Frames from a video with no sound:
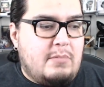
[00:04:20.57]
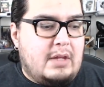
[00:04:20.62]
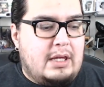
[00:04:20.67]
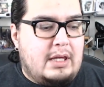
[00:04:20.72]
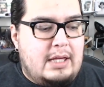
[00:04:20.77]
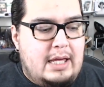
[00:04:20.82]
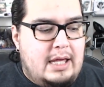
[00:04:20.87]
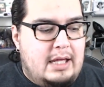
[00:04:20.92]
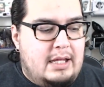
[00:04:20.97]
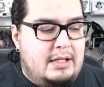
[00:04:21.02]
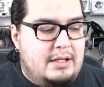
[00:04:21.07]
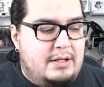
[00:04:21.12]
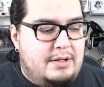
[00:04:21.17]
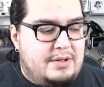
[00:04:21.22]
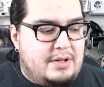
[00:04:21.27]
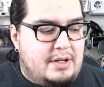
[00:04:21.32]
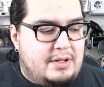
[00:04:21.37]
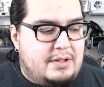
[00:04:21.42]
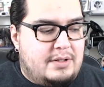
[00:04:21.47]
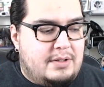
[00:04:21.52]
And there's
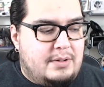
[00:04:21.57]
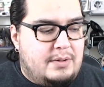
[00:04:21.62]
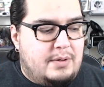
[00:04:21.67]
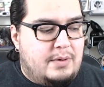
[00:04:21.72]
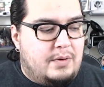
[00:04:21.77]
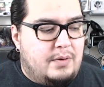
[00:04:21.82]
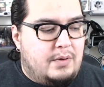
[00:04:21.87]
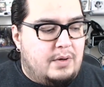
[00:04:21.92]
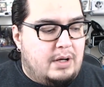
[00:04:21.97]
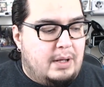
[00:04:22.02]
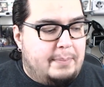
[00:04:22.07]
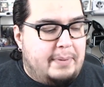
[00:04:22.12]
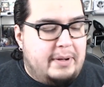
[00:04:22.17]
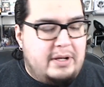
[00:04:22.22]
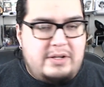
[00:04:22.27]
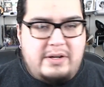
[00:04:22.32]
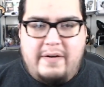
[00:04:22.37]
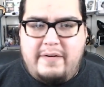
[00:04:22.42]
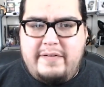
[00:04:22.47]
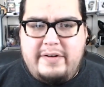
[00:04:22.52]
also a bunch
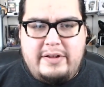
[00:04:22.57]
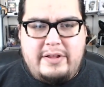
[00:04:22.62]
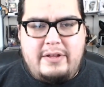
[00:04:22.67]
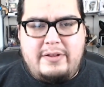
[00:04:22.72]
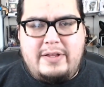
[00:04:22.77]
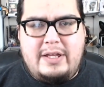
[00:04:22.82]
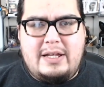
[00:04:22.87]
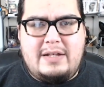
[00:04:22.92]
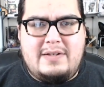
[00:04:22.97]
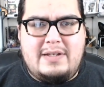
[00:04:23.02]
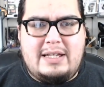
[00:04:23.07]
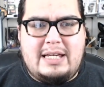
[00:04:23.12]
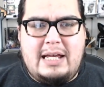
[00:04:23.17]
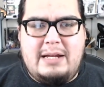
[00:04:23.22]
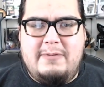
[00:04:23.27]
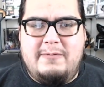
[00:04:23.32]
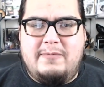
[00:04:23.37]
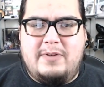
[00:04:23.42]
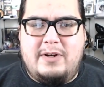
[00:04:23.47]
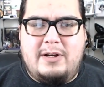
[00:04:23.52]
of other things that get
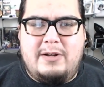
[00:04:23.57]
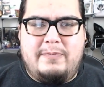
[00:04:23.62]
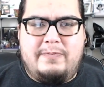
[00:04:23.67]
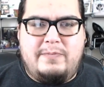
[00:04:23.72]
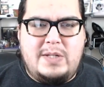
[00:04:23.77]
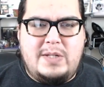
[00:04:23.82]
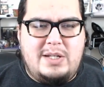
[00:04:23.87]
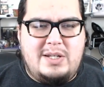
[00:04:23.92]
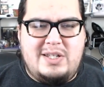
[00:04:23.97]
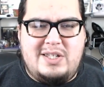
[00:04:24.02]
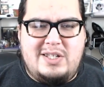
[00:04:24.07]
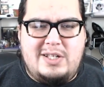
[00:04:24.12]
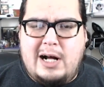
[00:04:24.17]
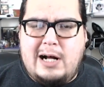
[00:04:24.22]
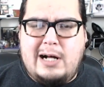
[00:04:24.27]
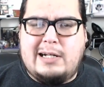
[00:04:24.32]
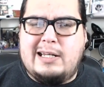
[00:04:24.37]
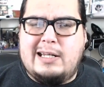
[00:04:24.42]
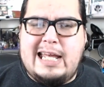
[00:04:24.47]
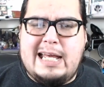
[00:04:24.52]
involved, such as
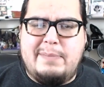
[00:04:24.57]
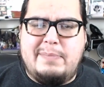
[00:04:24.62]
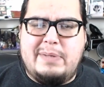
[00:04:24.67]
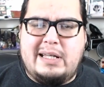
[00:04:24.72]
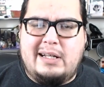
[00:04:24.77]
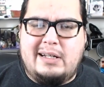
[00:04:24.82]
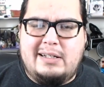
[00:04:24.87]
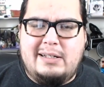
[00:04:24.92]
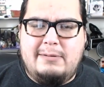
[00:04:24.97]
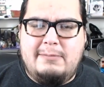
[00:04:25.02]
dog napping.